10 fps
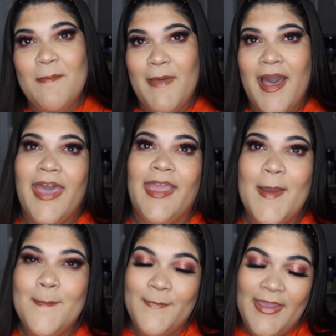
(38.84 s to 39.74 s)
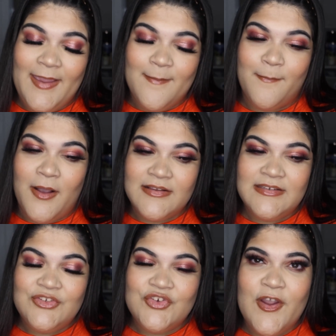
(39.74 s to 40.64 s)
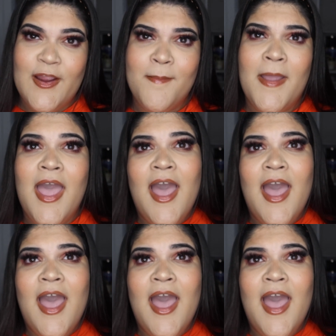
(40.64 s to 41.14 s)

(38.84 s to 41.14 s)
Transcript: my May BOXYCHARM.